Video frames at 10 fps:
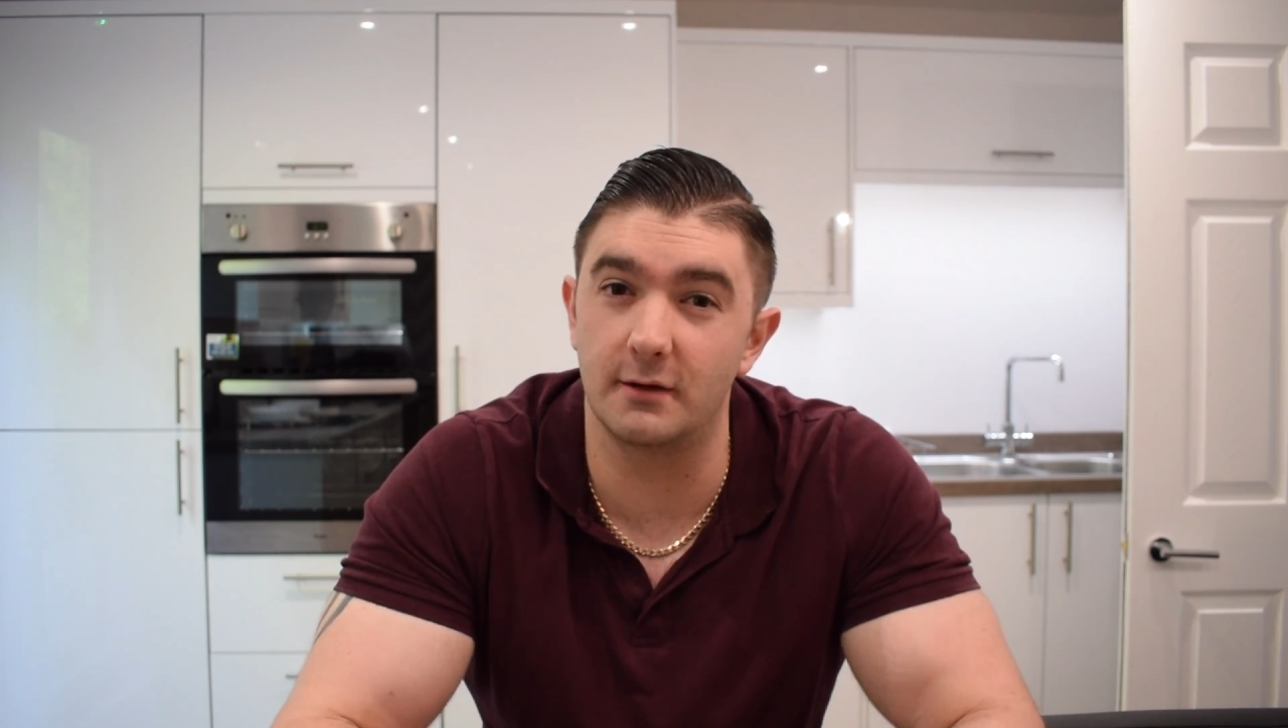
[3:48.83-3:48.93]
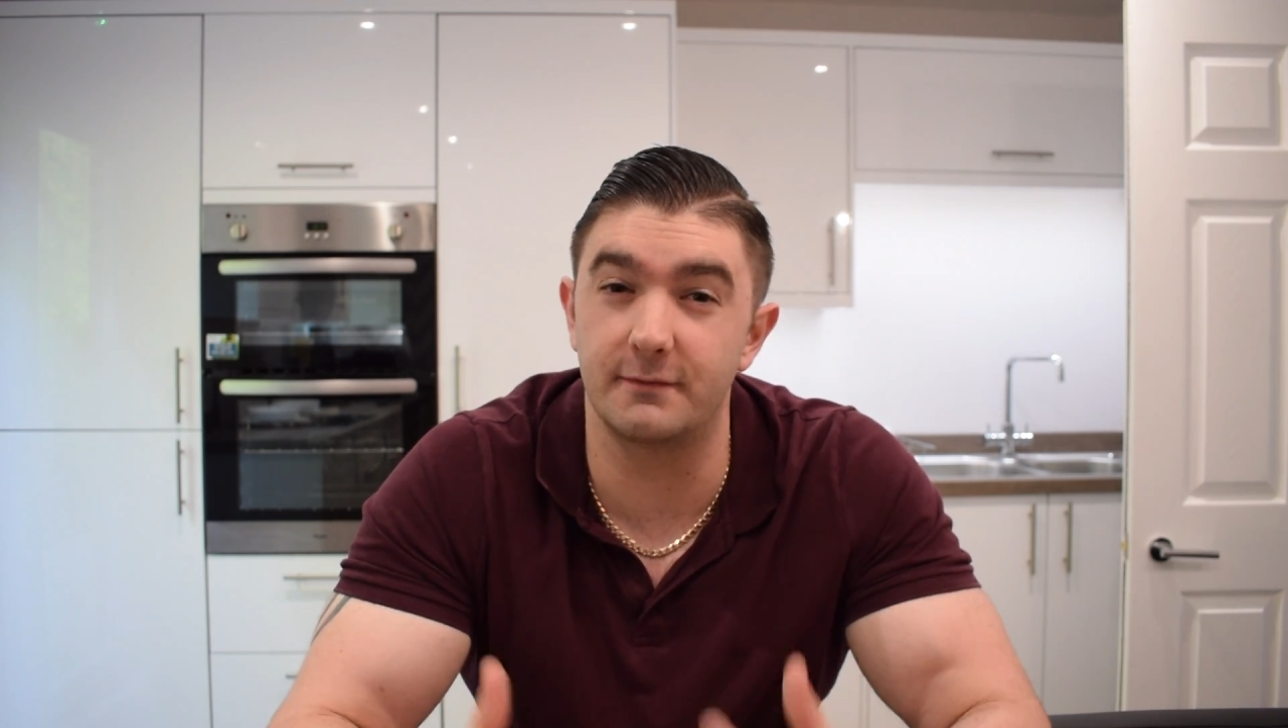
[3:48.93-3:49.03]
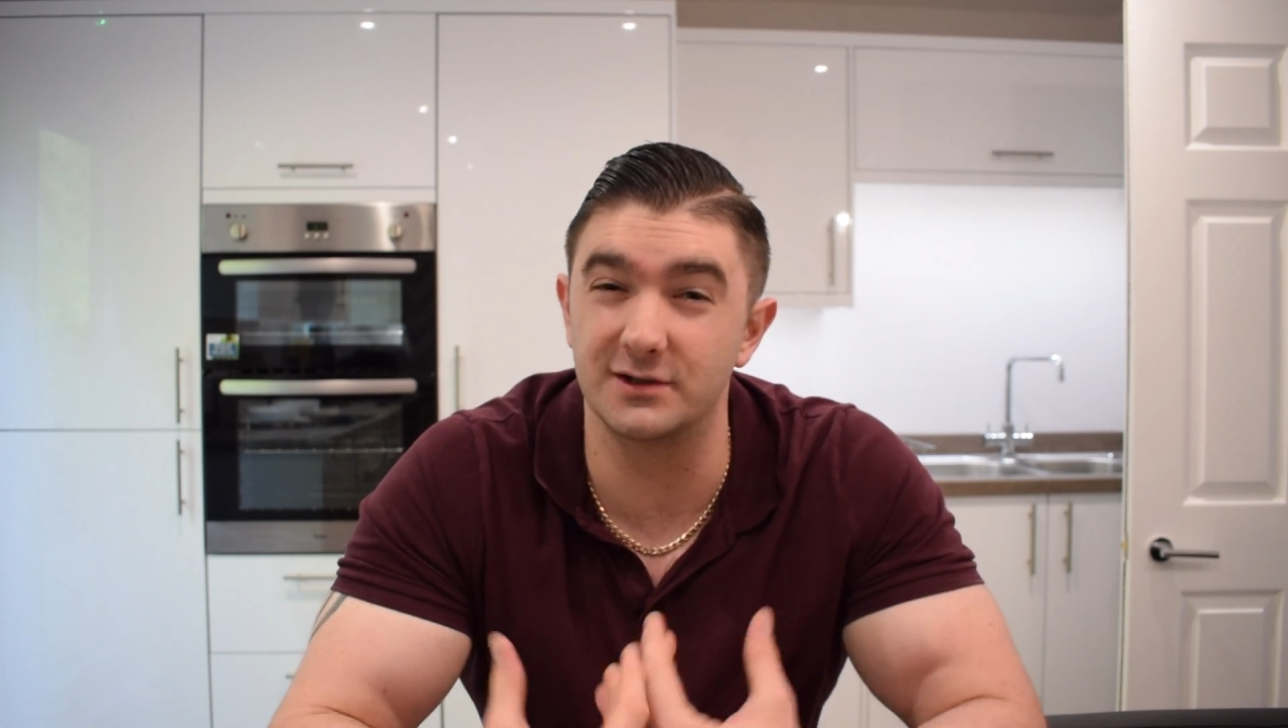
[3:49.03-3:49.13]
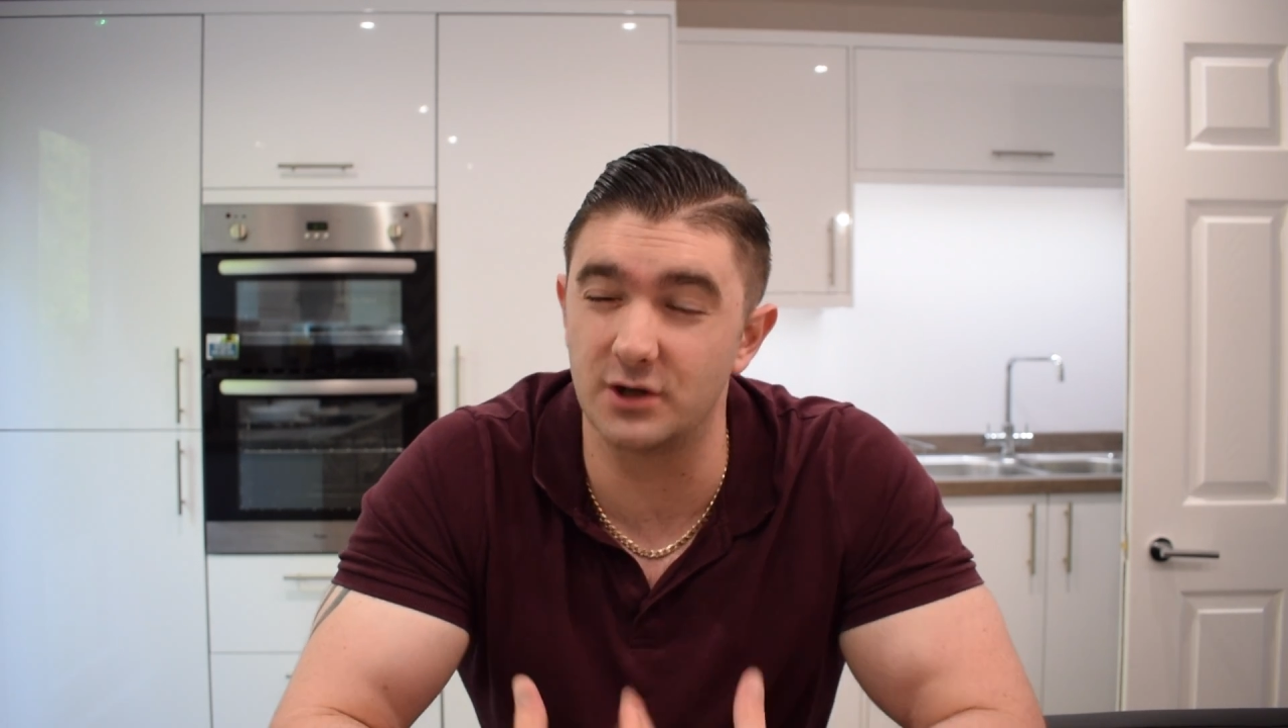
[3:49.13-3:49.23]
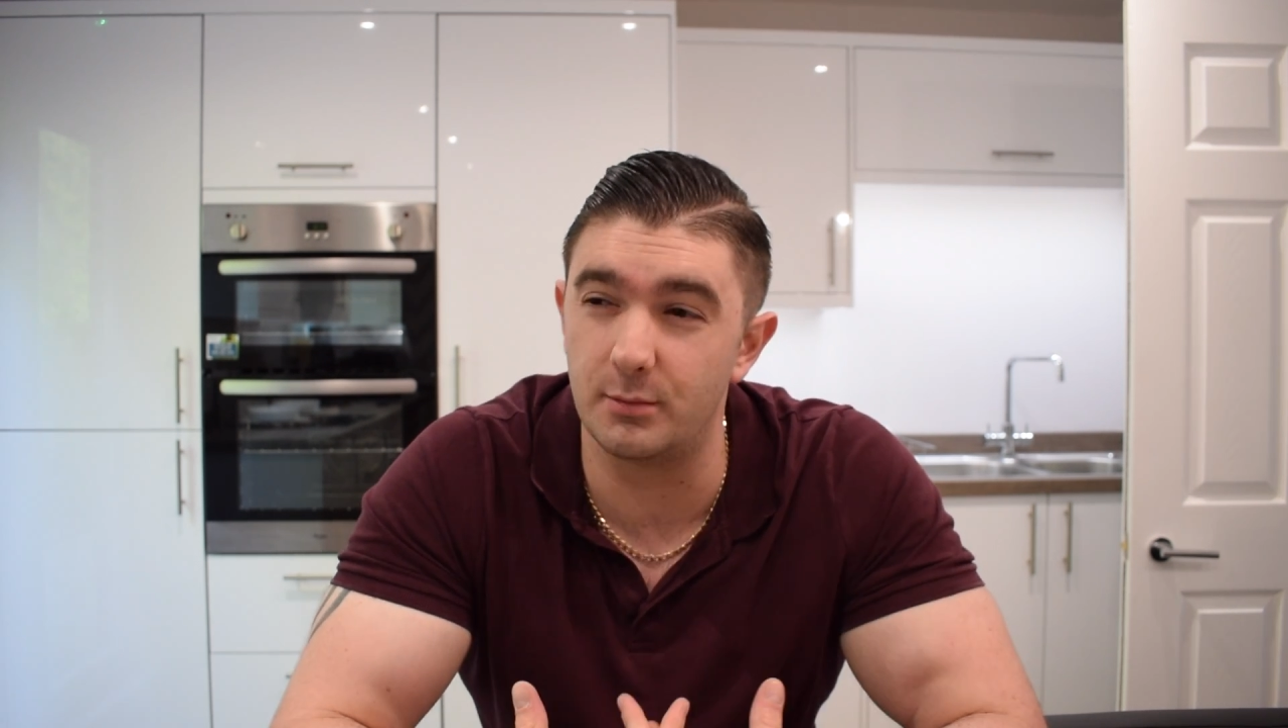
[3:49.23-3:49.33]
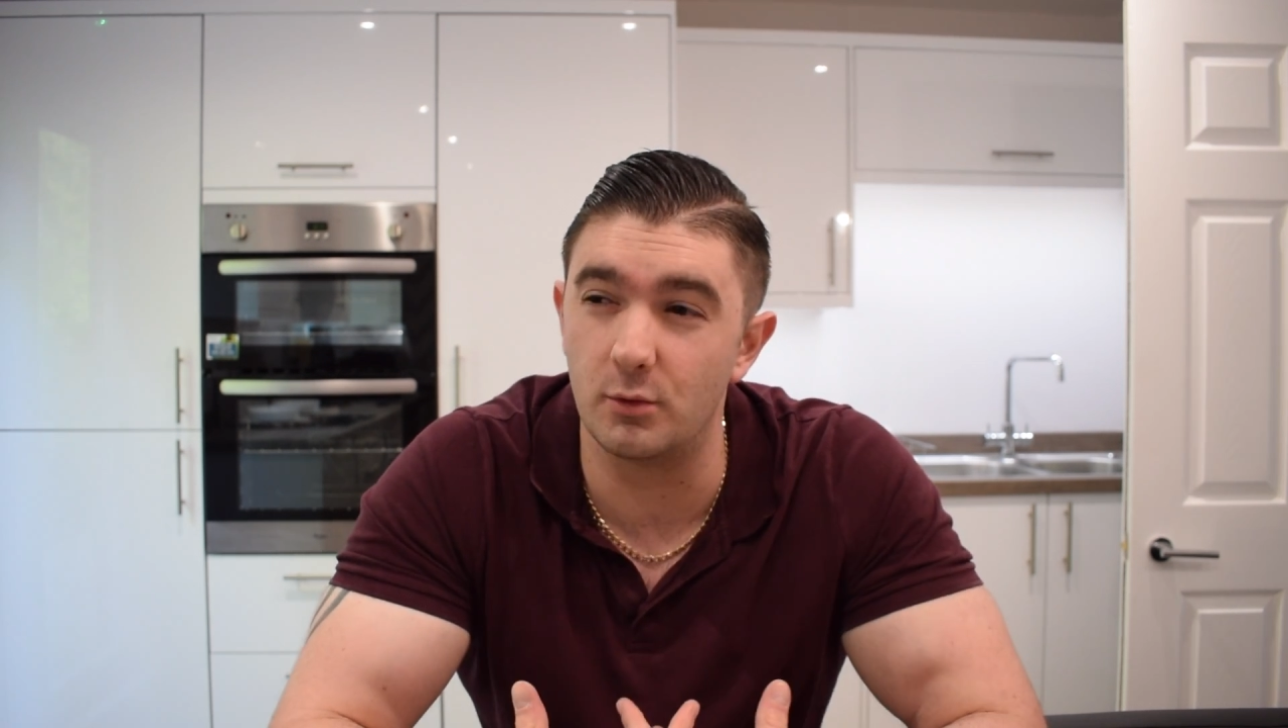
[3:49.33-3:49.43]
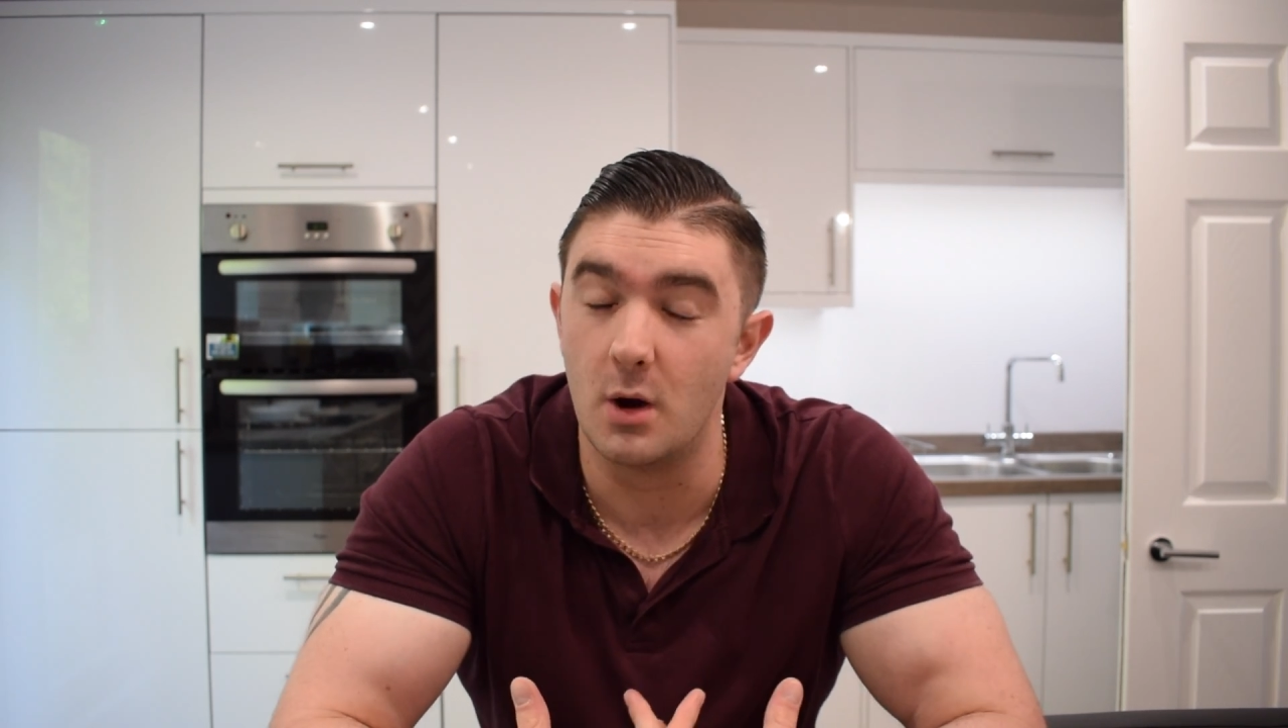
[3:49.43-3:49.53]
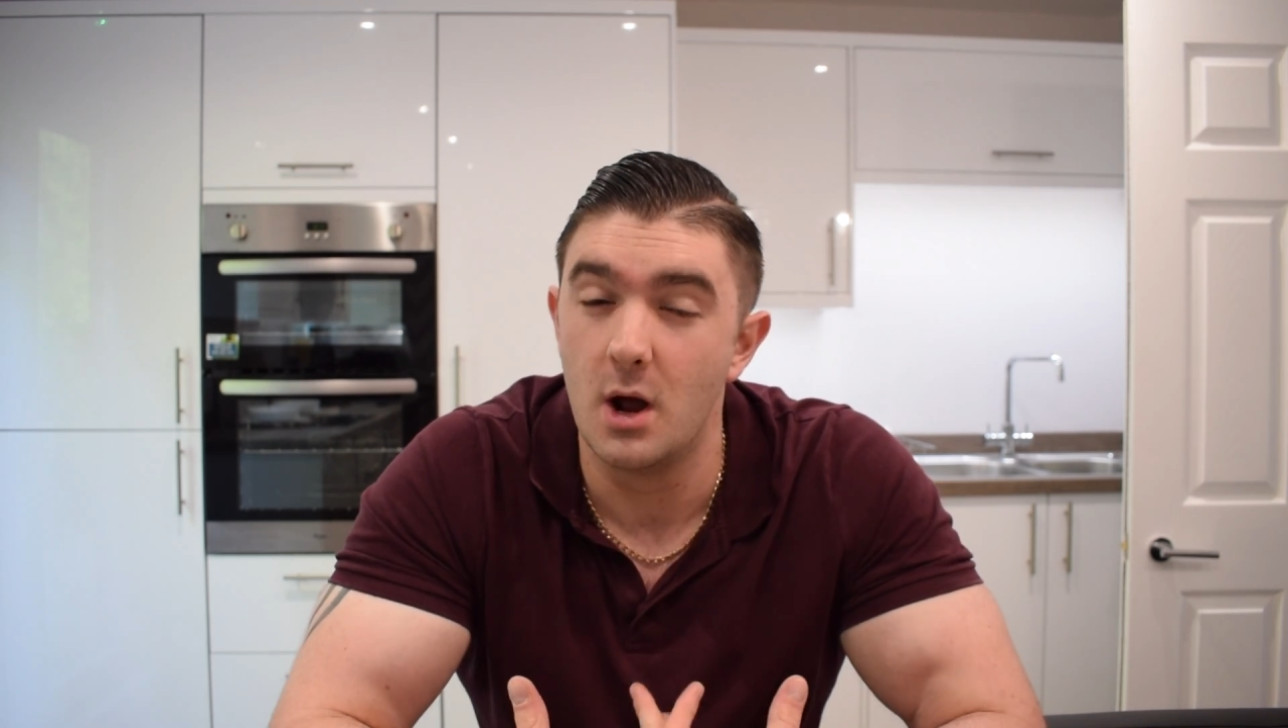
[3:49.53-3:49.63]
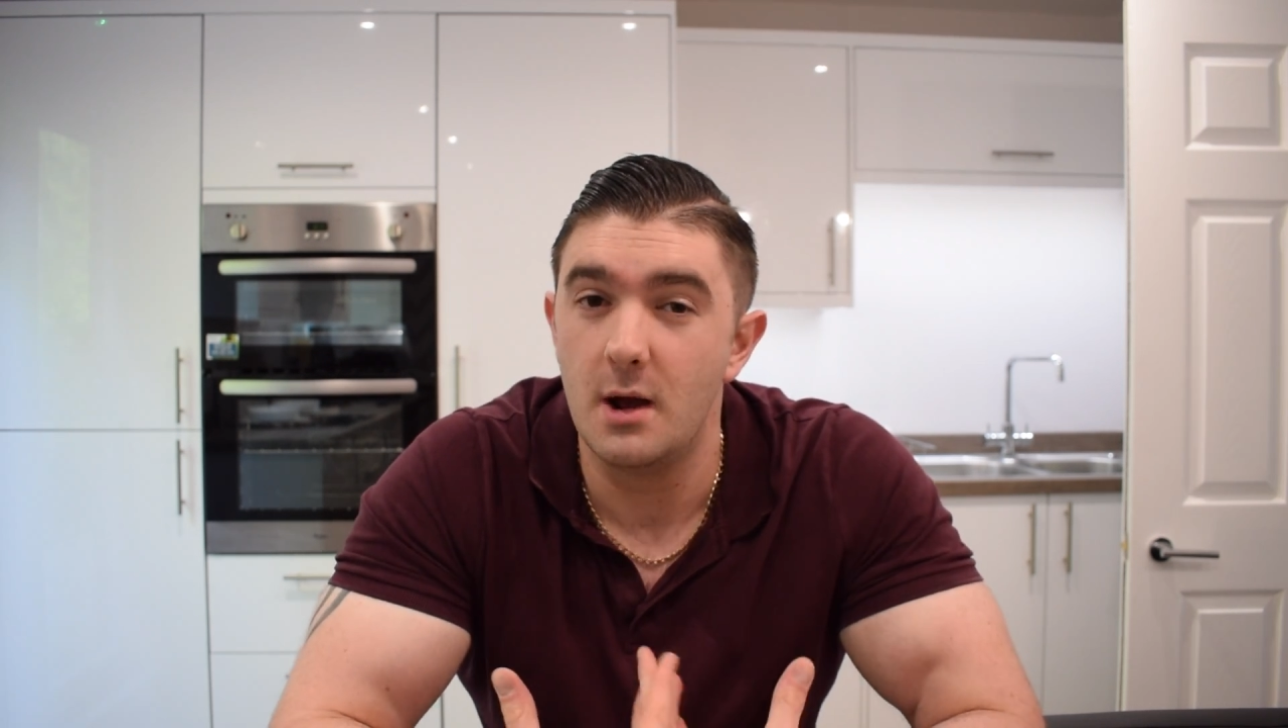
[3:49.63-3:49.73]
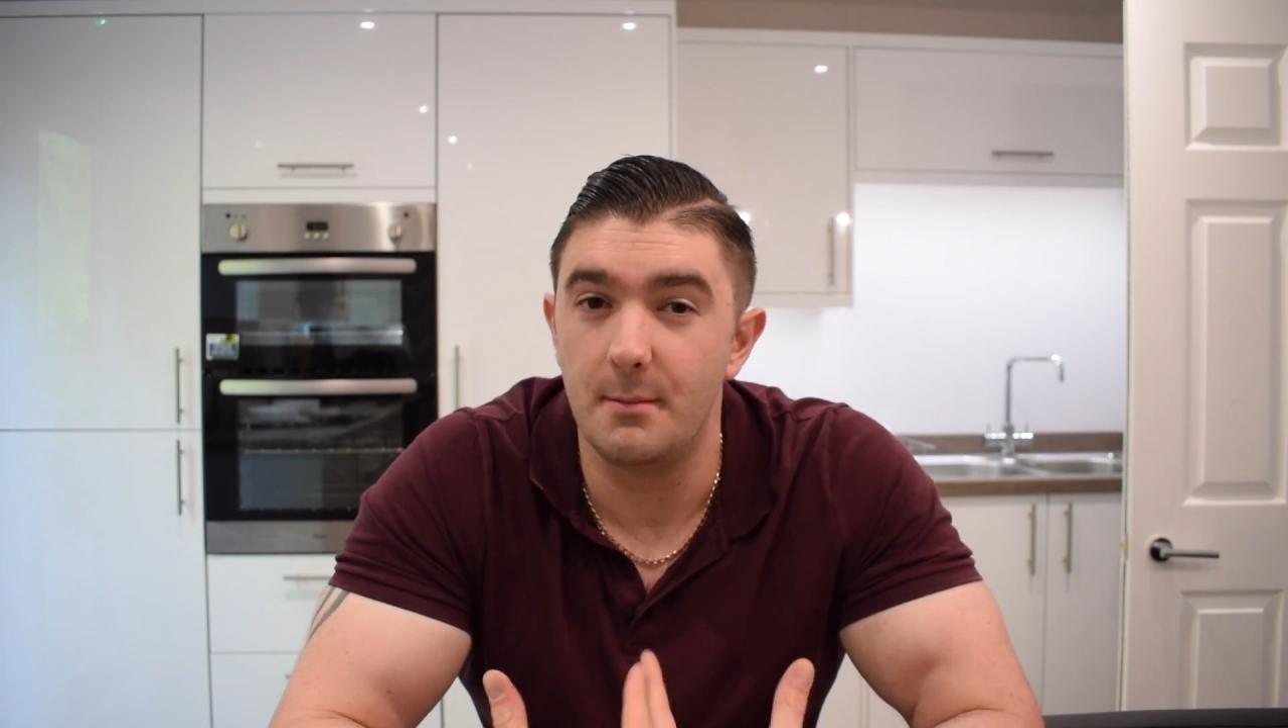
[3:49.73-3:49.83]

like for example,